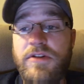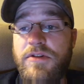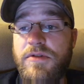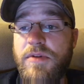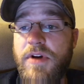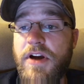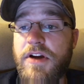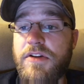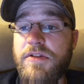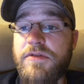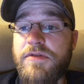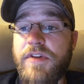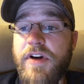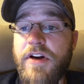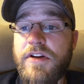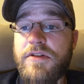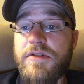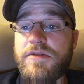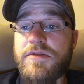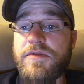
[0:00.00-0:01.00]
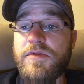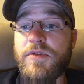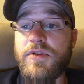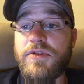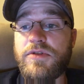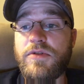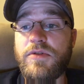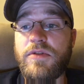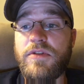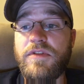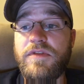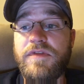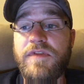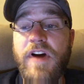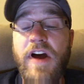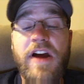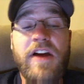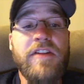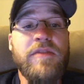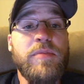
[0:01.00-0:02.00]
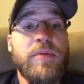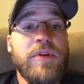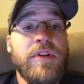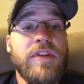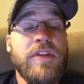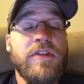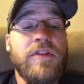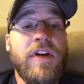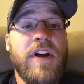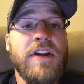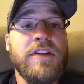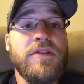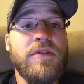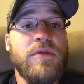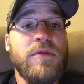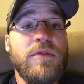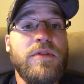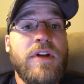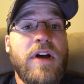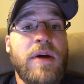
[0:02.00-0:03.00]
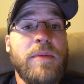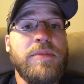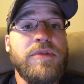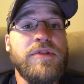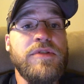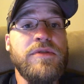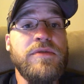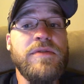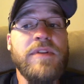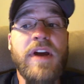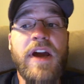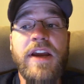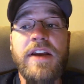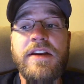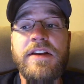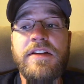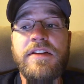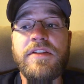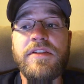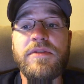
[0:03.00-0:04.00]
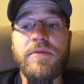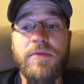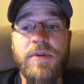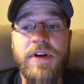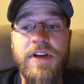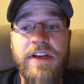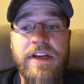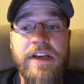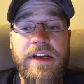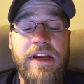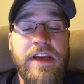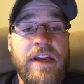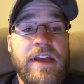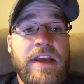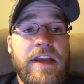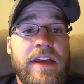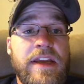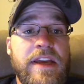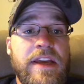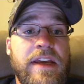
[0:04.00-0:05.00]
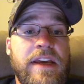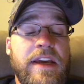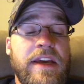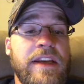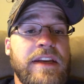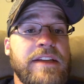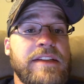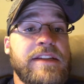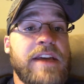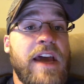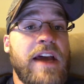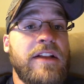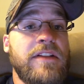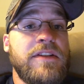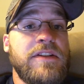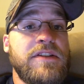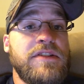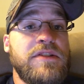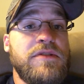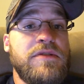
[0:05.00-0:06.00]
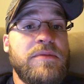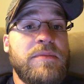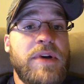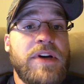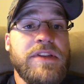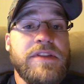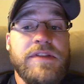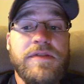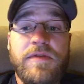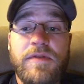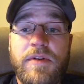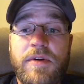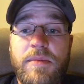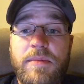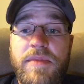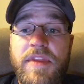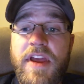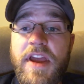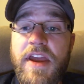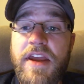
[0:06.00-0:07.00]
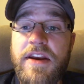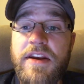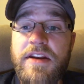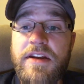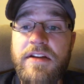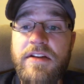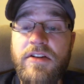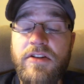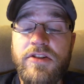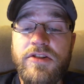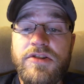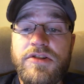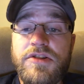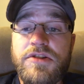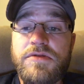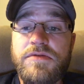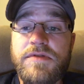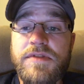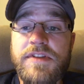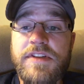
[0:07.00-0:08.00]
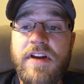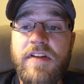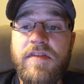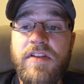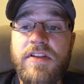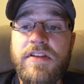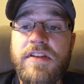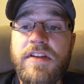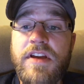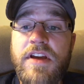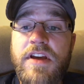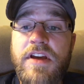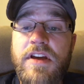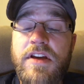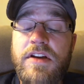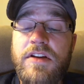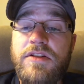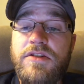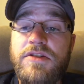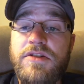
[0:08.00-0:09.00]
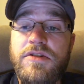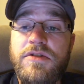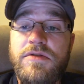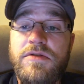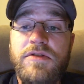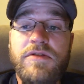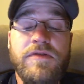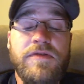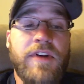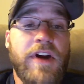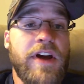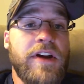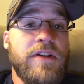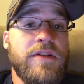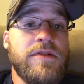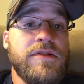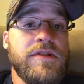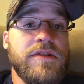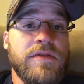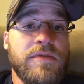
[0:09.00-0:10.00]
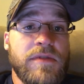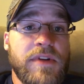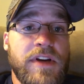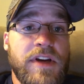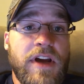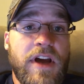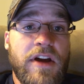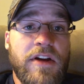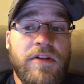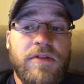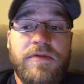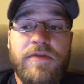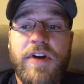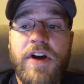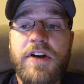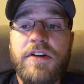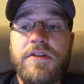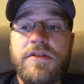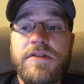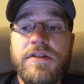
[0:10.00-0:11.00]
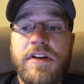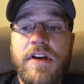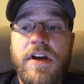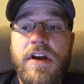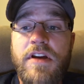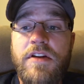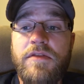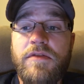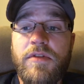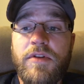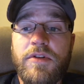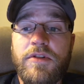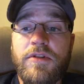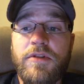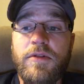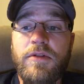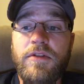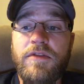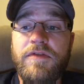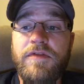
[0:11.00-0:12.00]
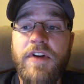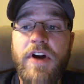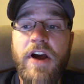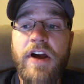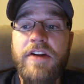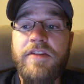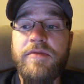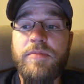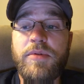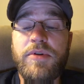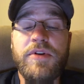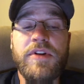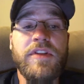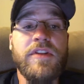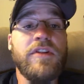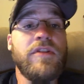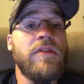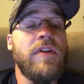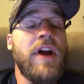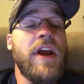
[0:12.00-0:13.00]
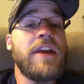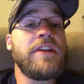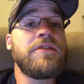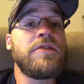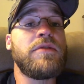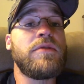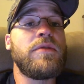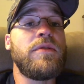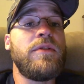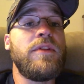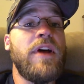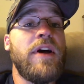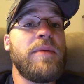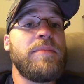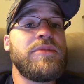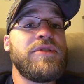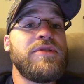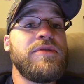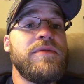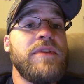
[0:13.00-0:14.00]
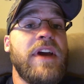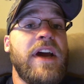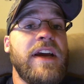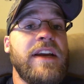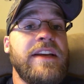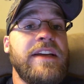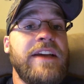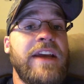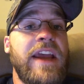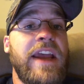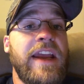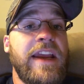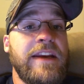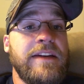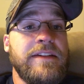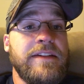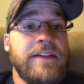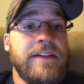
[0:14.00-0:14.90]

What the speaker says: new Echo Fighters for a total of 5, putting the grand total up to 93. In exactly 2 months from then, on June 7th, 2 new fighters, 3 Echo Fighters, for a total of 5, putting the grand total up to 98.